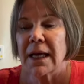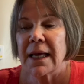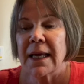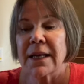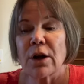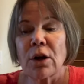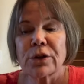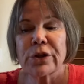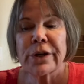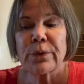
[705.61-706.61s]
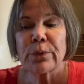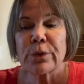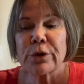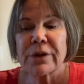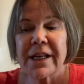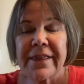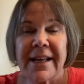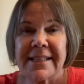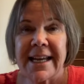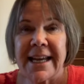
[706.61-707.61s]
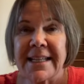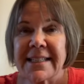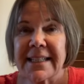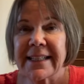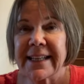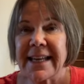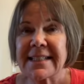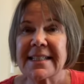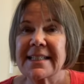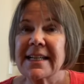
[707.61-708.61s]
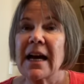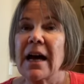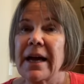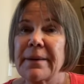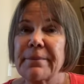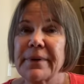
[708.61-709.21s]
An alternate route that takes less time.